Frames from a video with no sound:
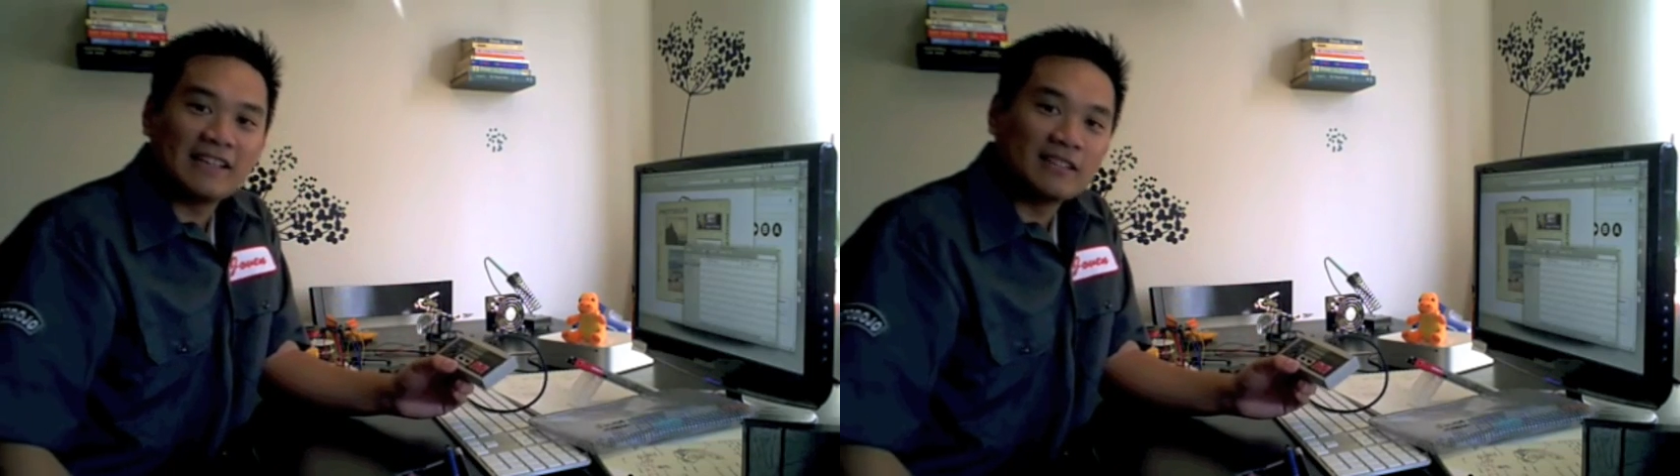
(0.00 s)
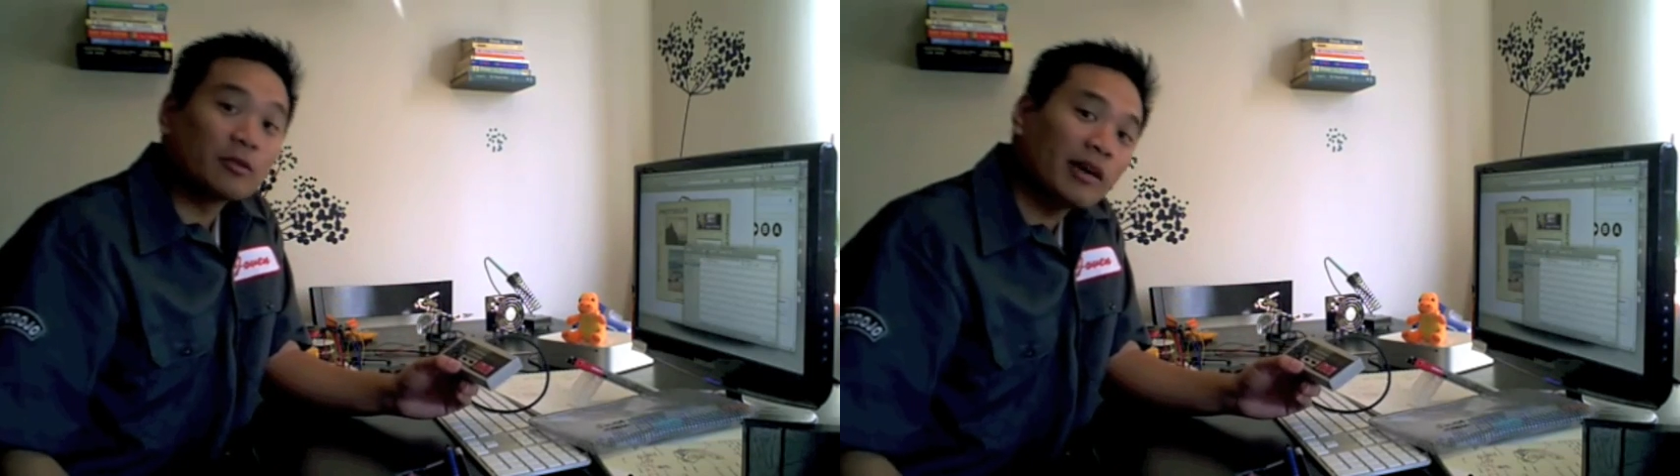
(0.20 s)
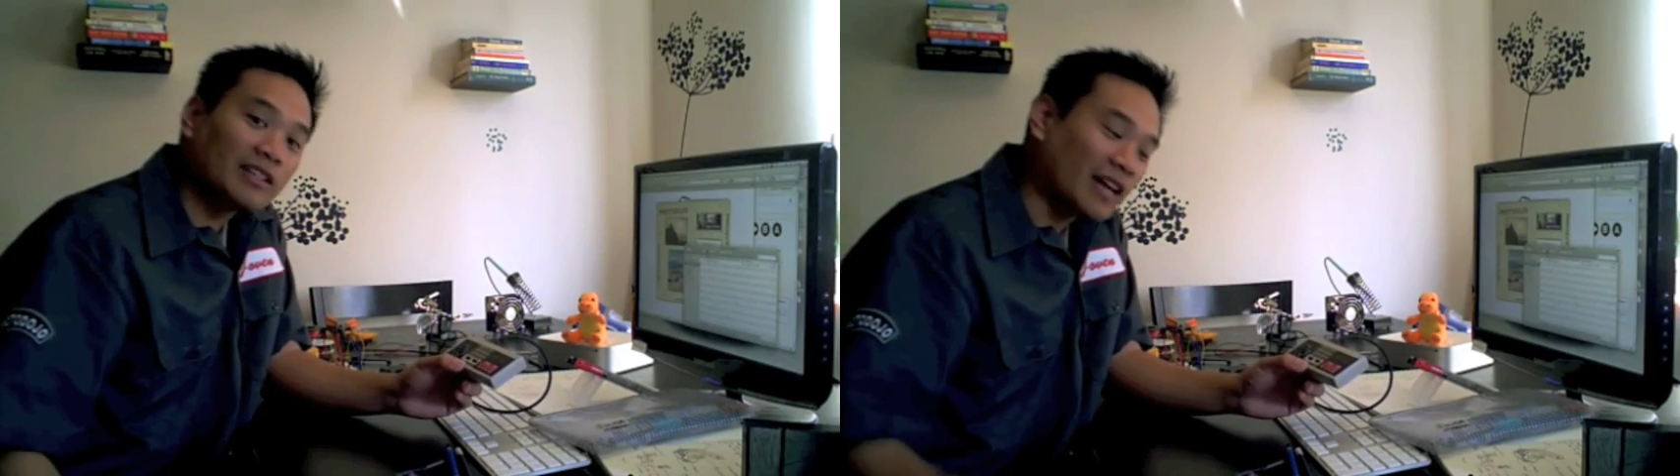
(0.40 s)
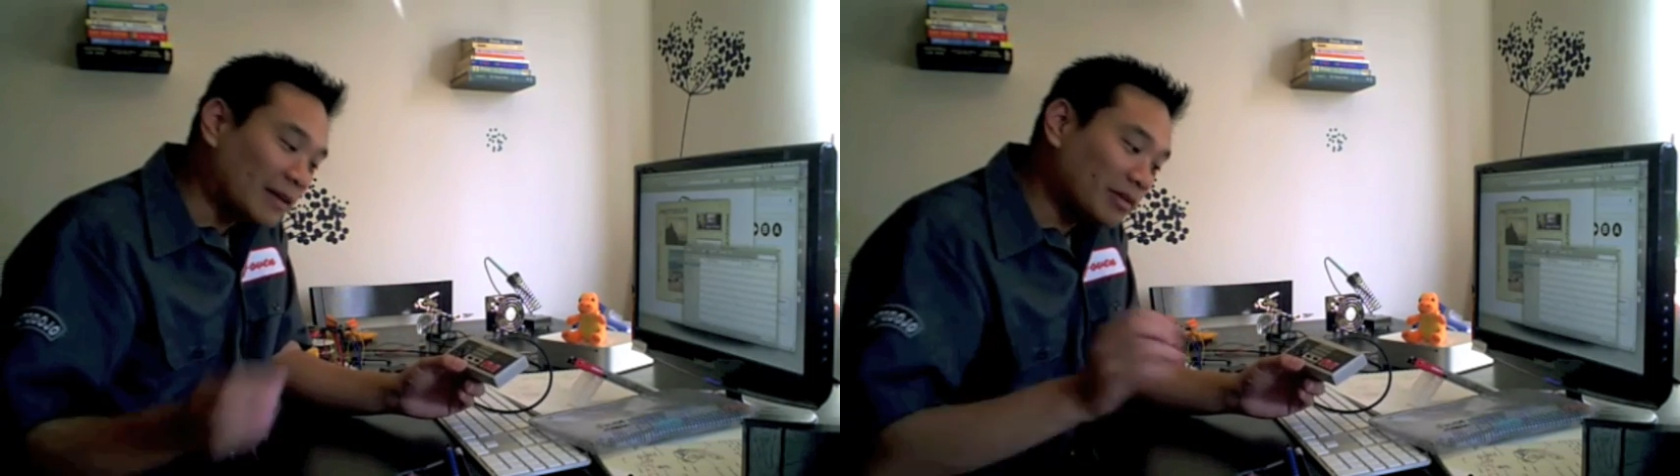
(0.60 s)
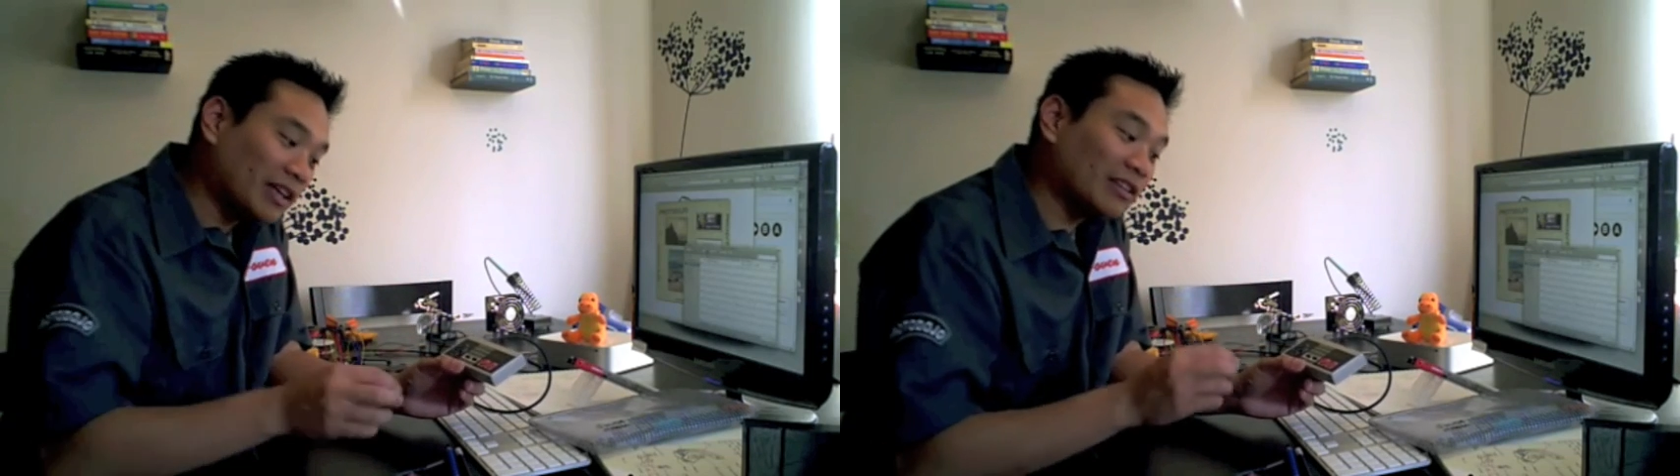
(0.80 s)
So by
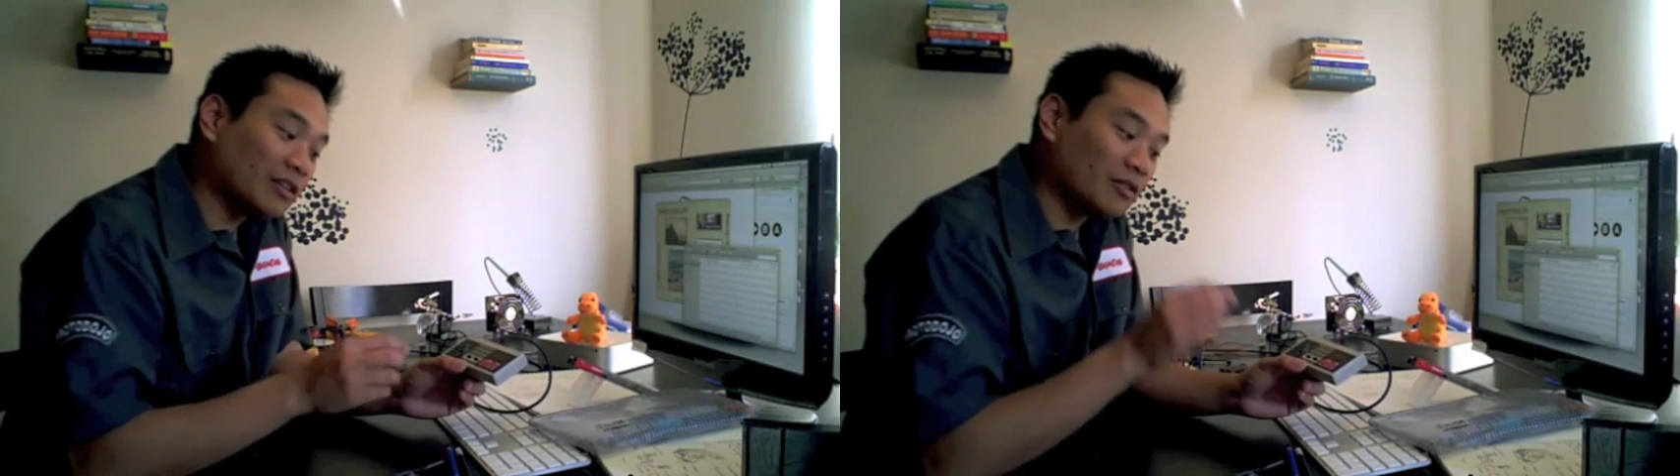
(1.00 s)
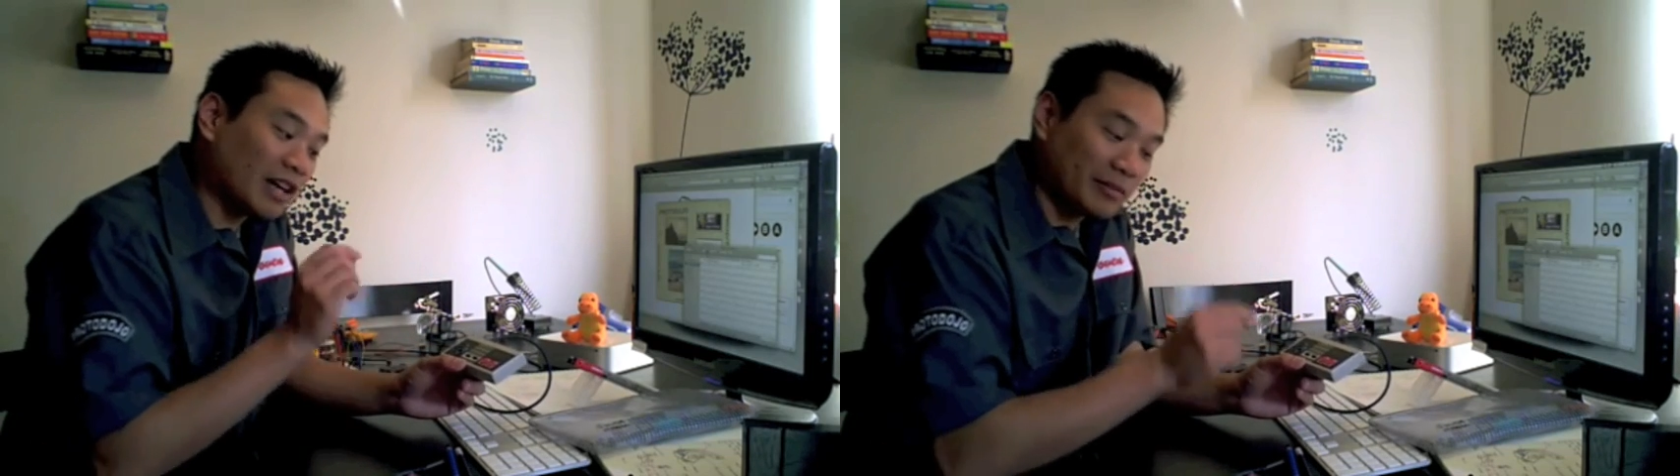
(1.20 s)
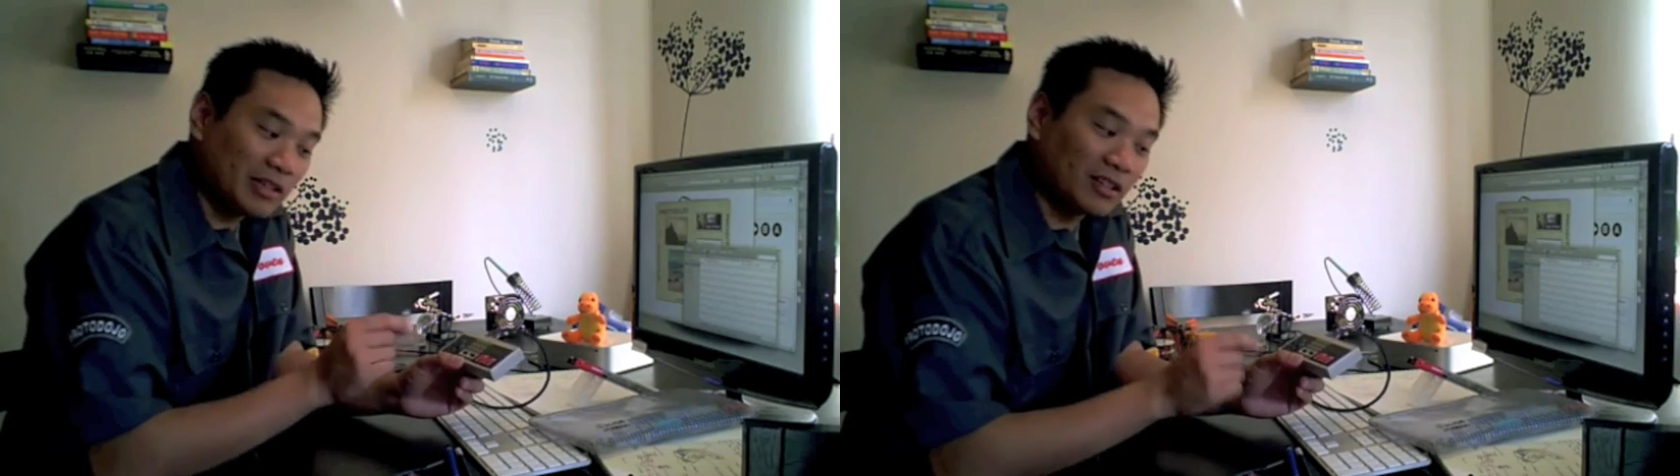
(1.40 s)
typing in the Konami